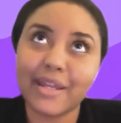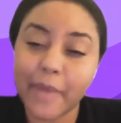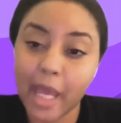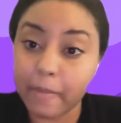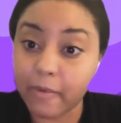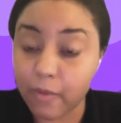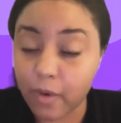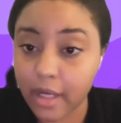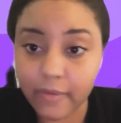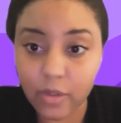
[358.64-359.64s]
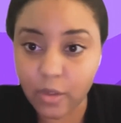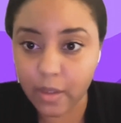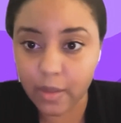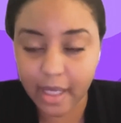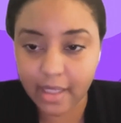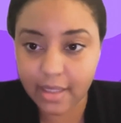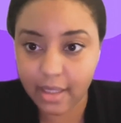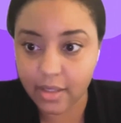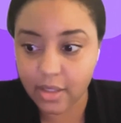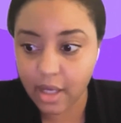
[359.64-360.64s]
taking it back before I even joined
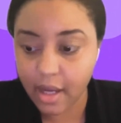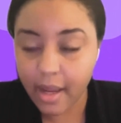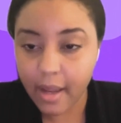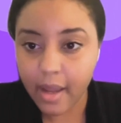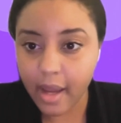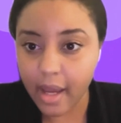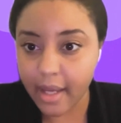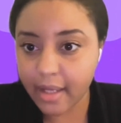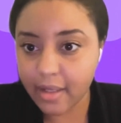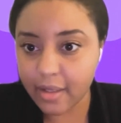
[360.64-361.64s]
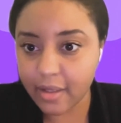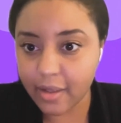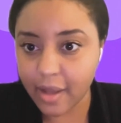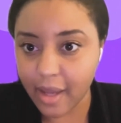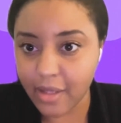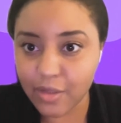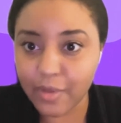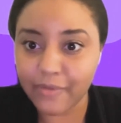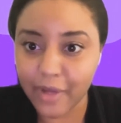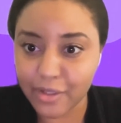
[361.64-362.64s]
Backstage, I
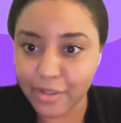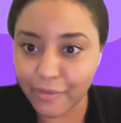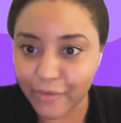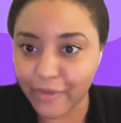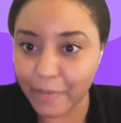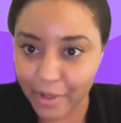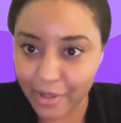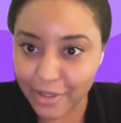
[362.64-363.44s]
joined venture for very